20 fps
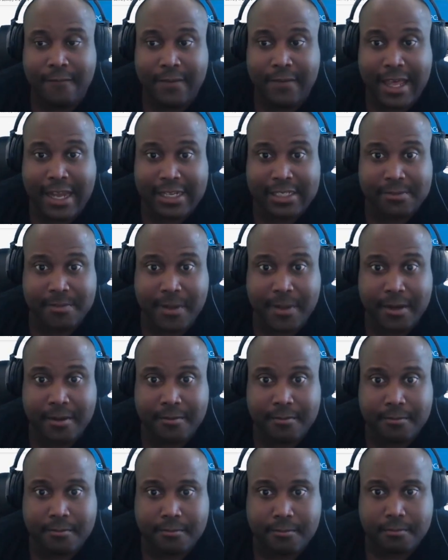That has
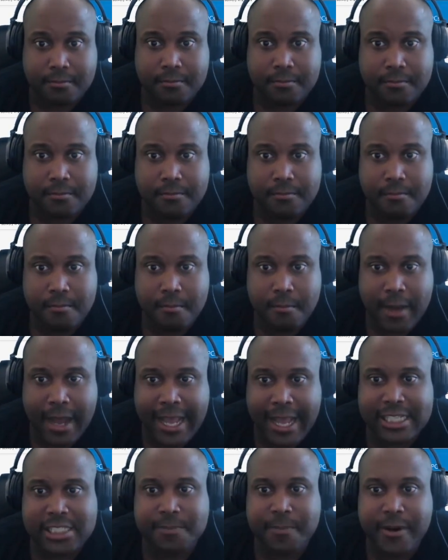been
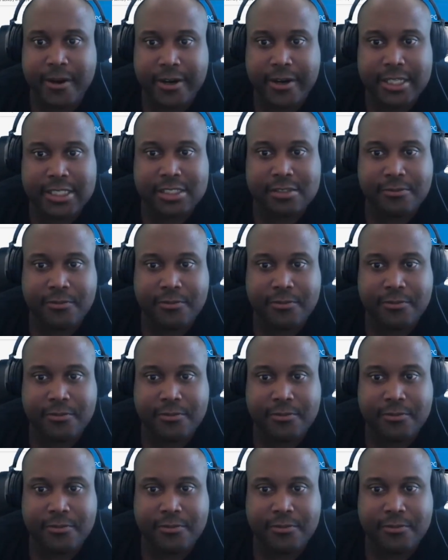my experience